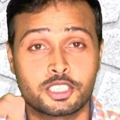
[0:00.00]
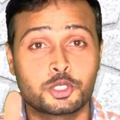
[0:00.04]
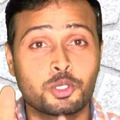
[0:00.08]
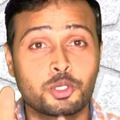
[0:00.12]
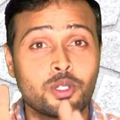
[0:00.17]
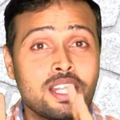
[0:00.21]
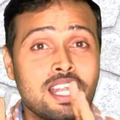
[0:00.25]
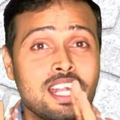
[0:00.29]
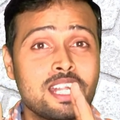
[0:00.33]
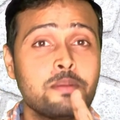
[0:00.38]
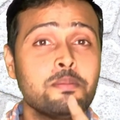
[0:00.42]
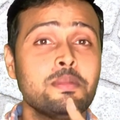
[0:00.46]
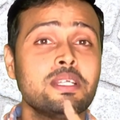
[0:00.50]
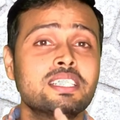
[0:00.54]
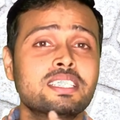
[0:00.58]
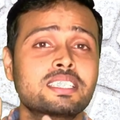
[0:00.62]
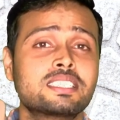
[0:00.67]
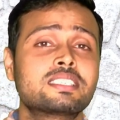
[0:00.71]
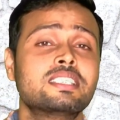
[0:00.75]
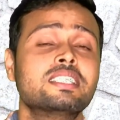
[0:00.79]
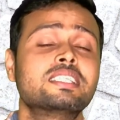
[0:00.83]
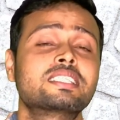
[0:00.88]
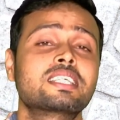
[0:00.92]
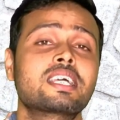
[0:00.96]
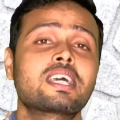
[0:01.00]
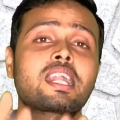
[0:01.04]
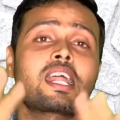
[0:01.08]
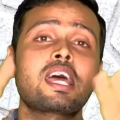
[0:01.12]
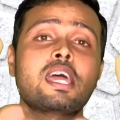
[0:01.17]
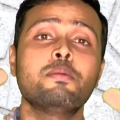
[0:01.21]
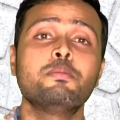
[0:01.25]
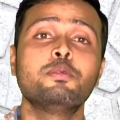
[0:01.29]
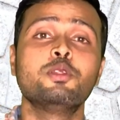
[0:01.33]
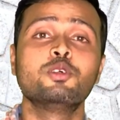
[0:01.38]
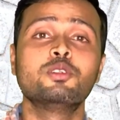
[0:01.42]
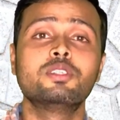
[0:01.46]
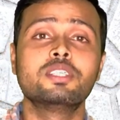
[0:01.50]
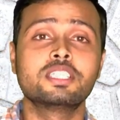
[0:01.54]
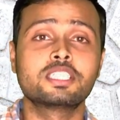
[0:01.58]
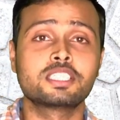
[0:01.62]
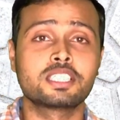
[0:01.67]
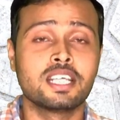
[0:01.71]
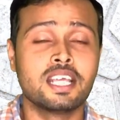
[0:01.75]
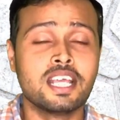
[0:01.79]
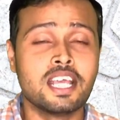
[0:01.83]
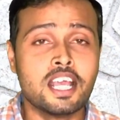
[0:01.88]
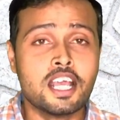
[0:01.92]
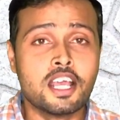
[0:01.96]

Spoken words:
So let me just describe to you this